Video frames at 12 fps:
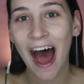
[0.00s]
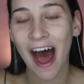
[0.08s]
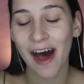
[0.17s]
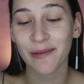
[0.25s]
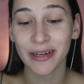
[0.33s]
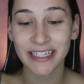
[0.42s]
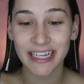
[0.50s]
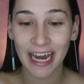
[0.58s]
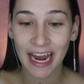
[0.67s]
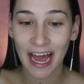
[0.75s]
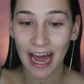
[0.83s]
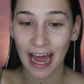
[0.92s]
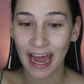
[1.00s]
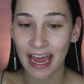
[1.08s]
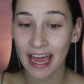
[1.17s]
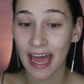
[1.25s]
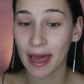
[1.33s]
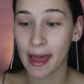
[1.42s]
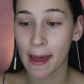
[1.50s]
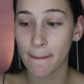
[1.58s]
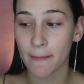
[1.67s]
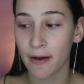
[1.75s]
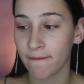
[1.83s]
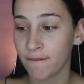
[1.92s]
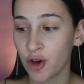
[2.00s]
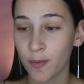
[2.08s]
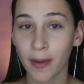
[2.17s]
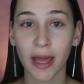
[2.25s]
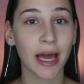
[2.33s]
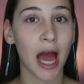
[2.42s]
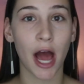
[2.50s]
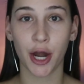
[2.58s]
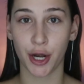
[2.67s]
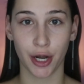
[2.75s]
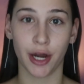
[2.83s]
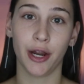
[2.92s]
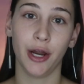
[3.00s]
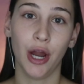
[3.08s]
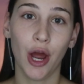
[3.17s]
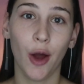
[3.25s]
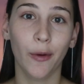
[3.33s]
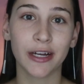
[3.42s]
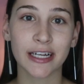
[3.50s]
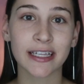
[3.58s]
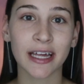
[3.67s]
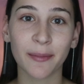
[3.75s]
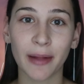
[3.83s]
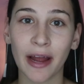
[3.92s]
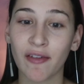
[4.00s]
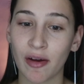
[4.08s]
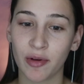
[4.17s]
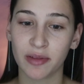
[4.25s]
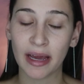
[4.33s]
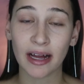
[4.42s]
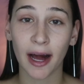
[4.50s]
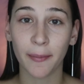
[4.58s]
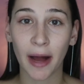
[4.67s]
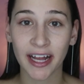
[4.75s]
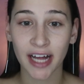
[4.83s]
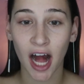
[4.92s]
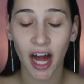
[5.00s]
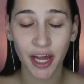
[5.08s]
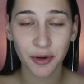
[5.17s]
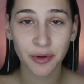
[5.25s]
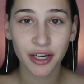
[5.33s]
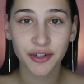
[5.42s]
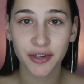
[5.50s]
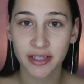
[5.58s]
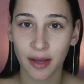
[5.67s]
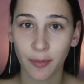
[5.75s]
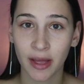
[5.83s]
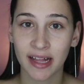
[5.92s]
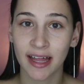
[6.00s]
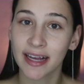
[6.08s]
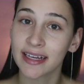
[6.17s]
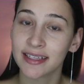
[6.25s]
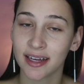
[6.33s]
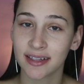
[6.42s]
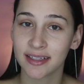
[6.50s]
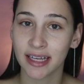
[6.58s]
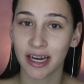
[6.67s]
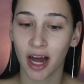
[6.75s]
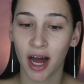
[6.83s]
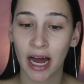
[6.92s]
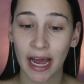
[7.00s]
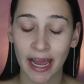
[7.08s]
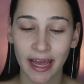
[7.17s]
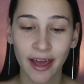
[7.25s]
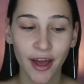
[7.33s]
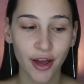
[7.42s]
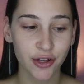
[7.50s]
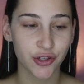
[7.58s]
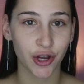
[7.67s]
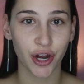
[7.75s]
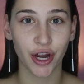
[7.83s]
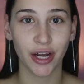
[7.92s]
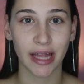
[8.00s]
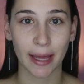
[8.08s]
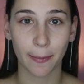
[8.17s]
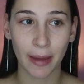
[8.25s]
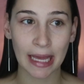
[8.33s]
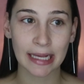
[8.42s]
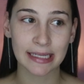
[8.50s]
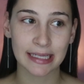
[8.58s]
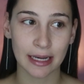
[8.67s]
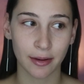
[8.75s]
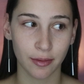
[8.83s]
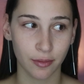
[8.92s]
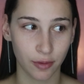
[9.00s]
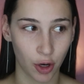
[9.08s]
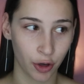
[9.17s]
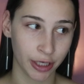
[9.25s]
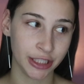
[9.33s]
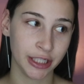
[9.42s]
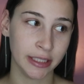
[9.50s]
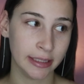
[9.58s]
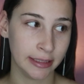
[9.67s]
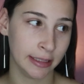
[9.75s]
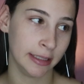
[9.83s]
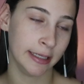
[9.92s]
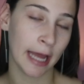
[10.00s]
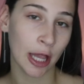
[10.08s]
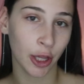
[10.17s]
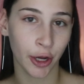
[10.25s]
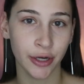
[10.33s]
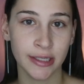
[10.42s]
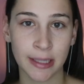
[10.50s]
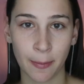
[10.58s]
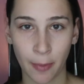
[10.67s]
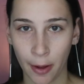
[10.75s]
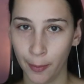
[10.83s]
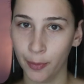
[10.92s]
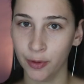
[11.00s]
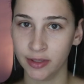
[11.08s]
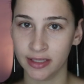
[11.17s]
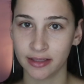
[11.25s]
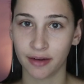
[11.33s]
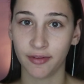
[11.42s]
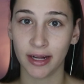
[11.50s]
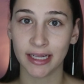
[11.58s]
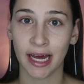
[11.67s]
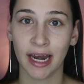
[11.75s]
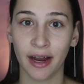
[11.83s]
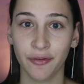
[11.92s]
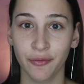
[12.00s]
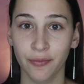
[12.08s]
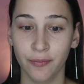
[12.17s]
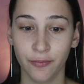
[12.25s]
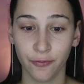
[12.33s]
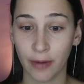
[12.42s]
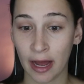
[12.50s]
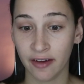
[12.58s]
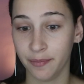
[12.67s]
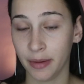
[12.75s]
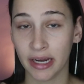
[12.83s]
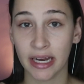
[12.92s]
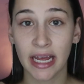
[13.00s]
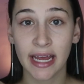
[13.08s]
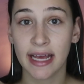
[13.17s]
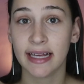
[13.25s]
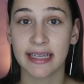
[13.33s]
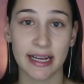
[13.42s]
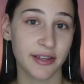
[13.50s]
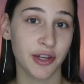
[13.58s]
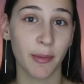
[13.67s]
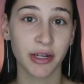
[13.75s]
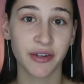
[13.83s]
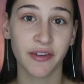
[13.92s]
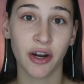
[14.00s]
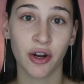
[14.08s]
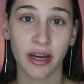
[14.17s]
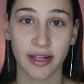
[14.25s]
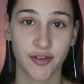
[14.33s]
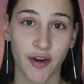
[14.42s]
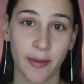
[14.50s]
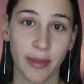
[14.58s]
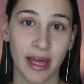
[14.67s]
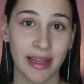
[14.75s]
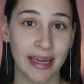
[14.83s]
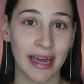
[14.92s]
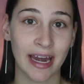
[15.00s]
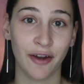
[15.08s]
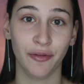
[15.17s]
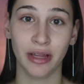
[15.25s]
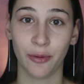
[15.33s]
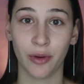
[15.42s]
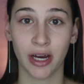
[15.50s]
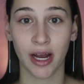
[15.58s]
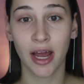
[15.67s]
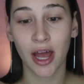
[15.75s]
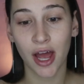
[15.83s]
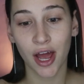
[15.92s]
but today I am filming, I don't know, we're just gonna play around with makeup. I kind of want to do something like a sunset eye, so like pinks and oranges and yellows and purples and stuff like that. I have been seeing so much of it on Instagram lately and I really want to